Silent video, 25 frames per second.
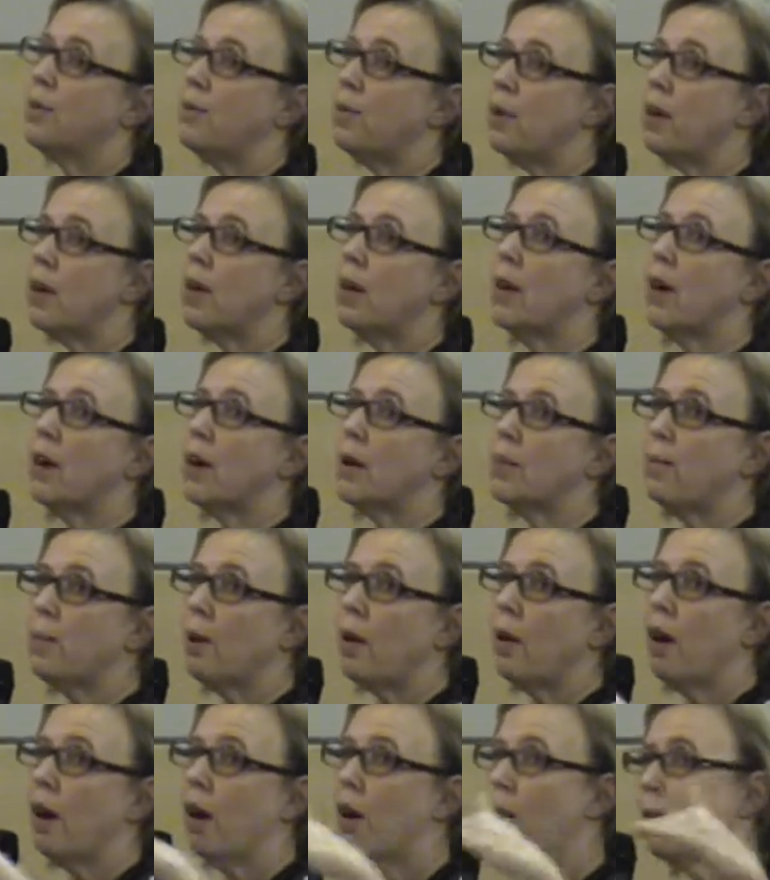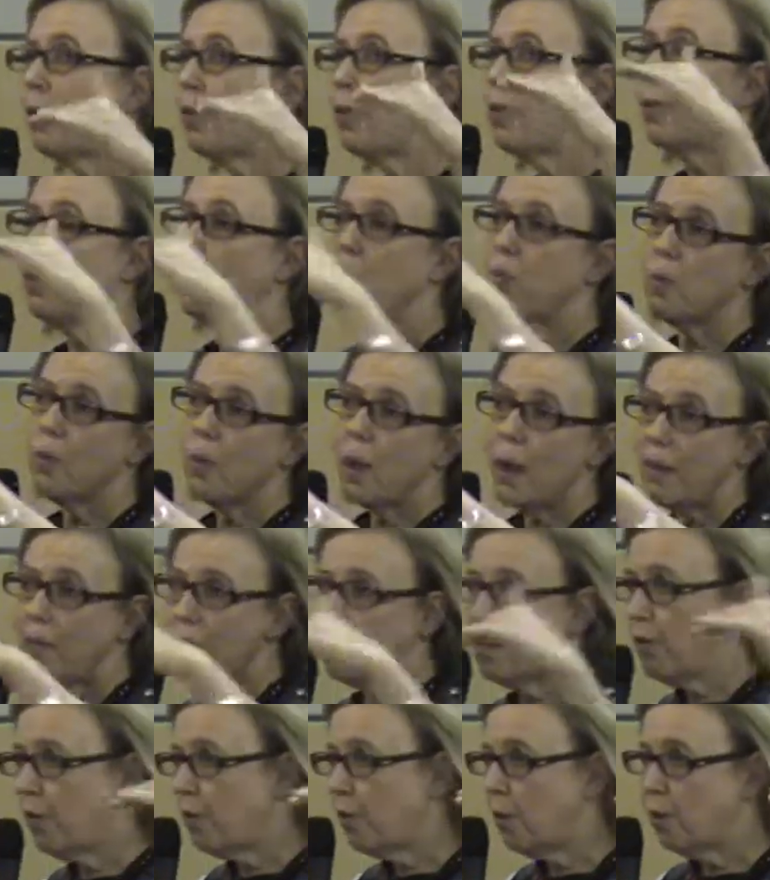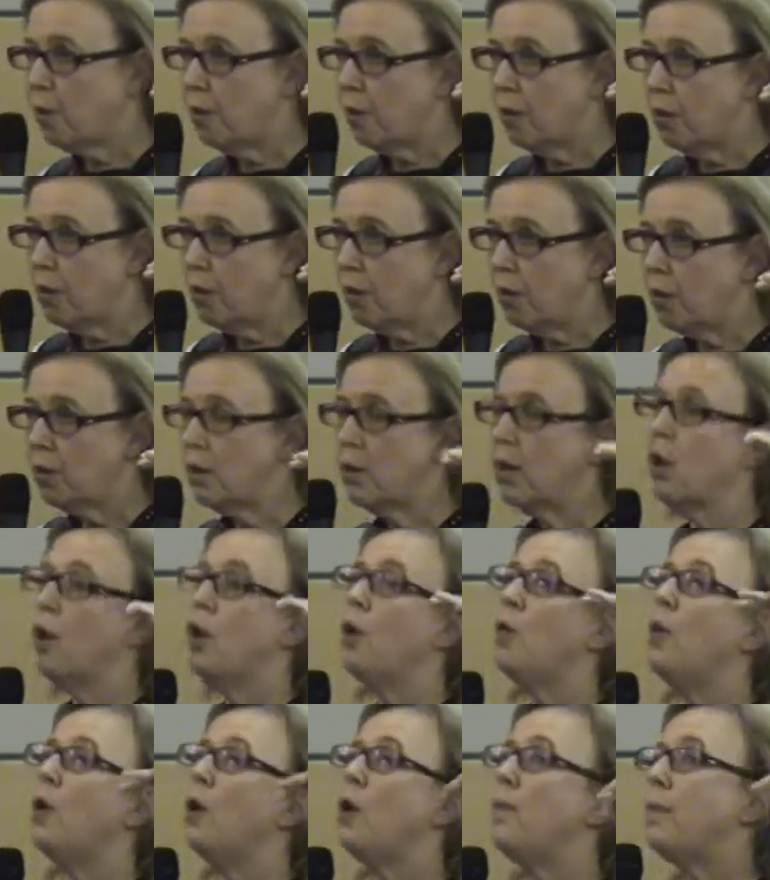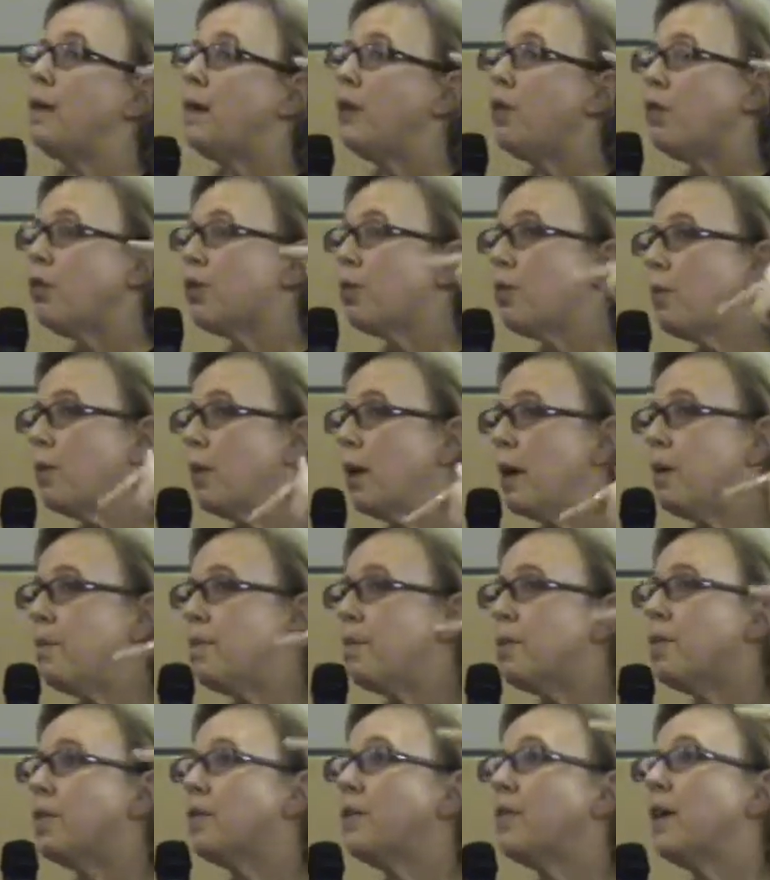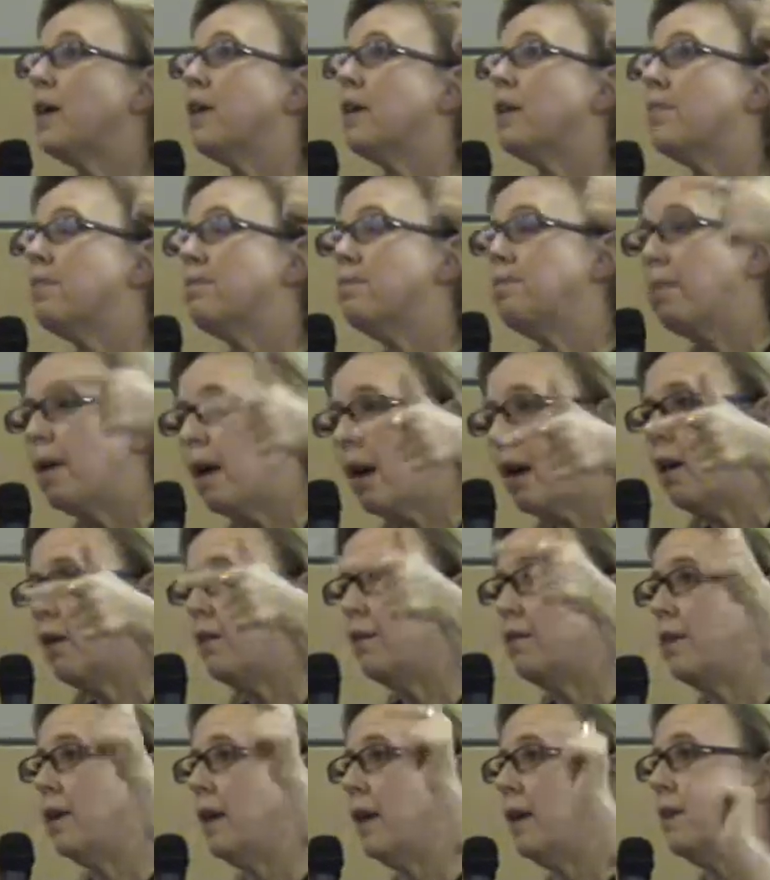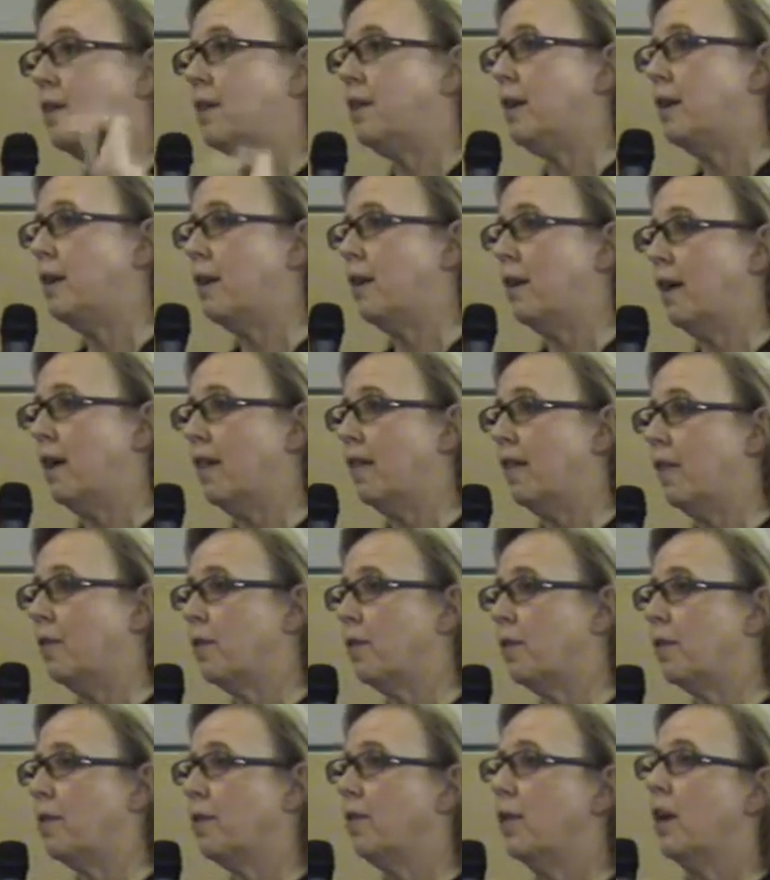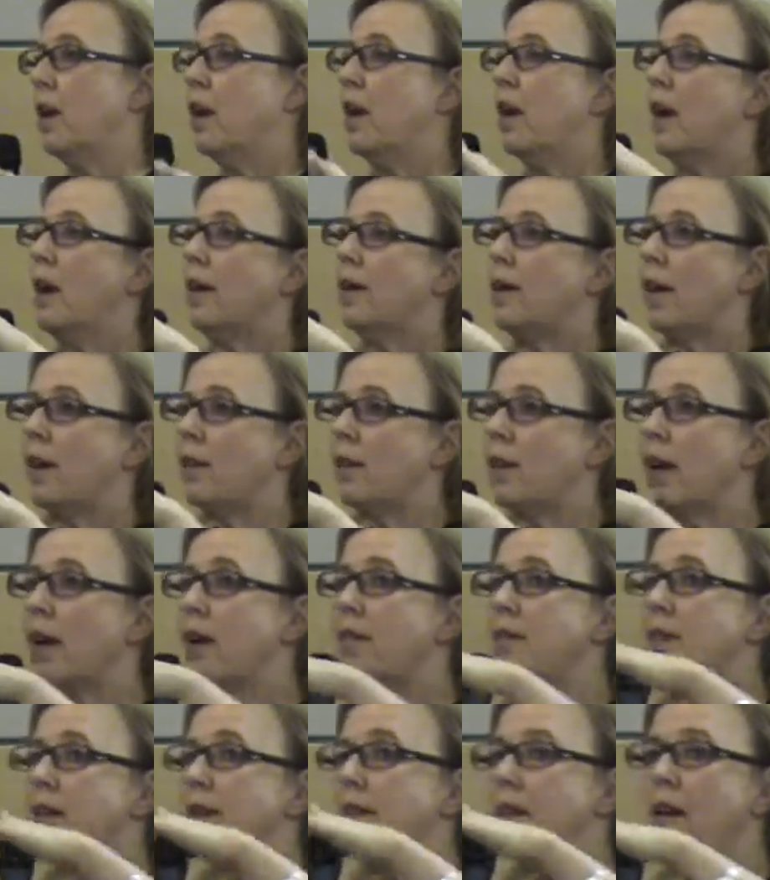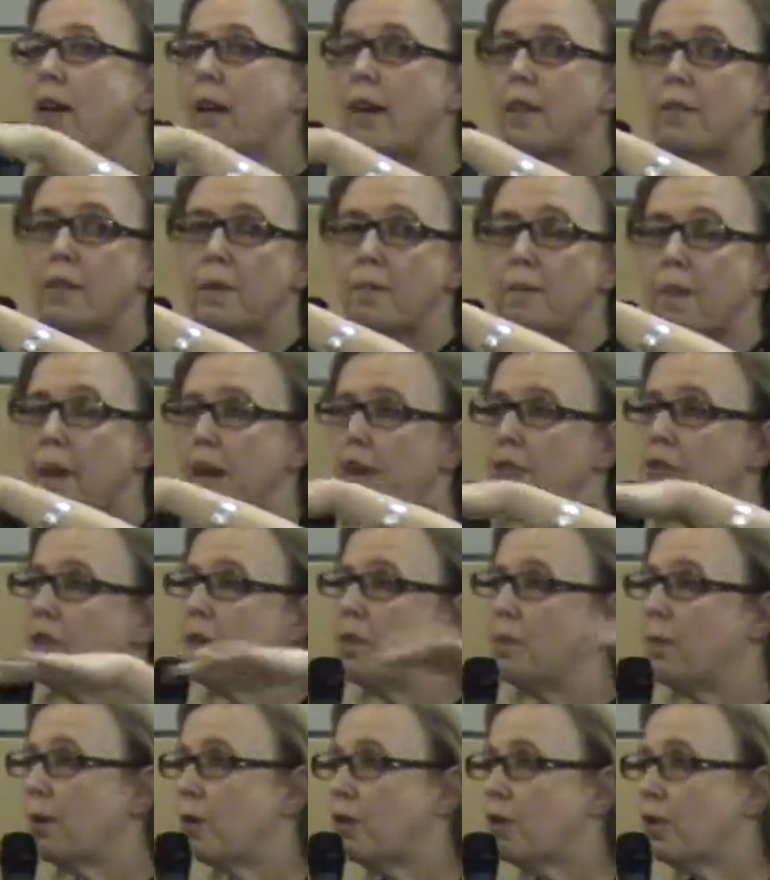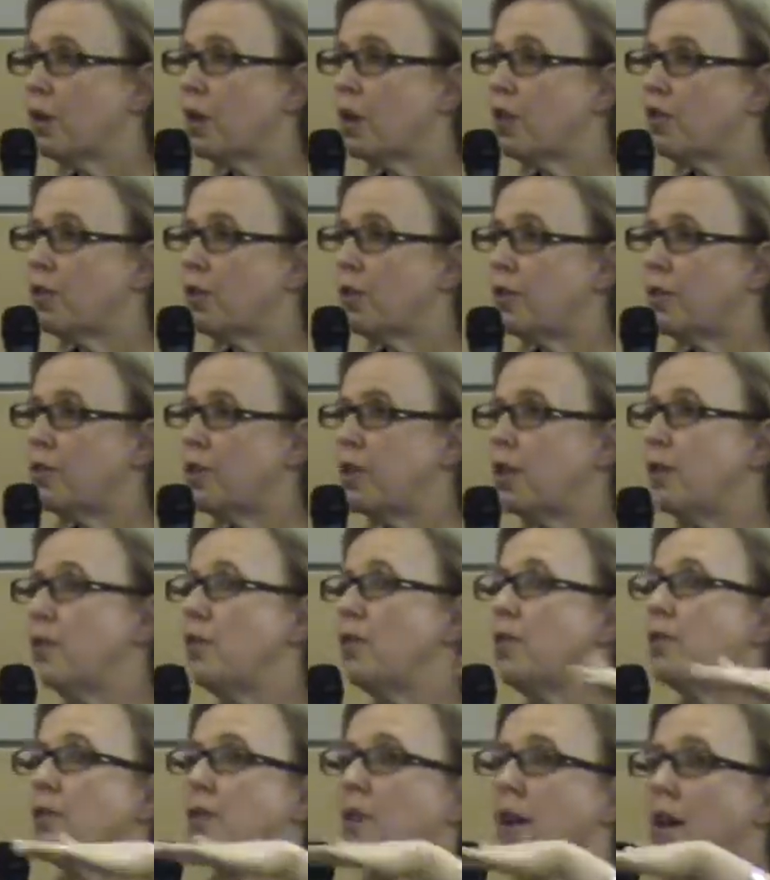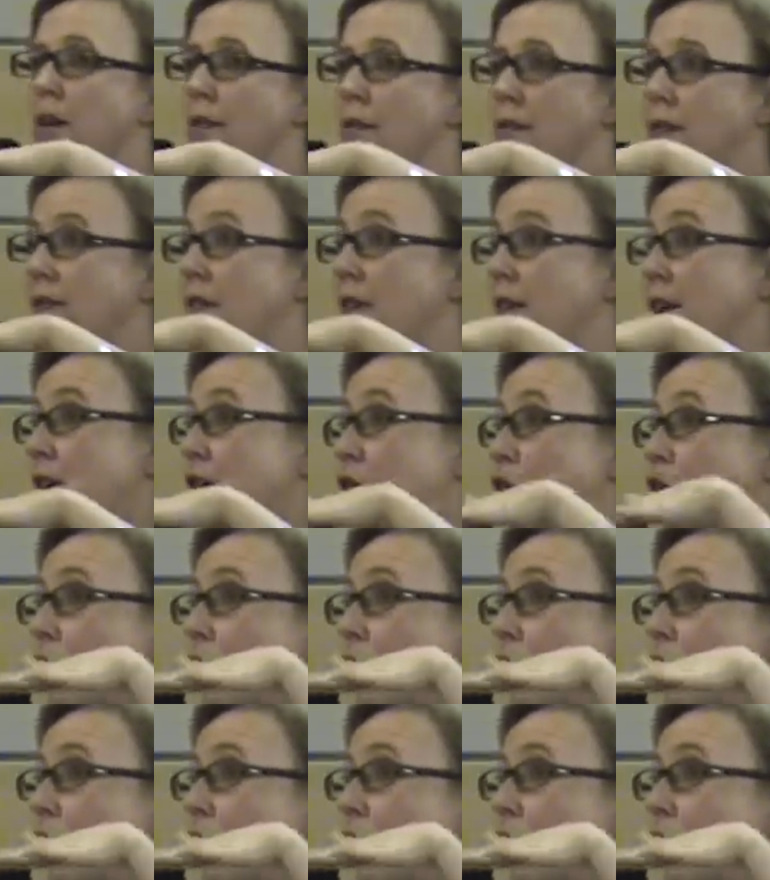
put it on a par with the rest of the world, will be 3% above 1990 levels. Now, 1990 is the base year most countries use, and as I said,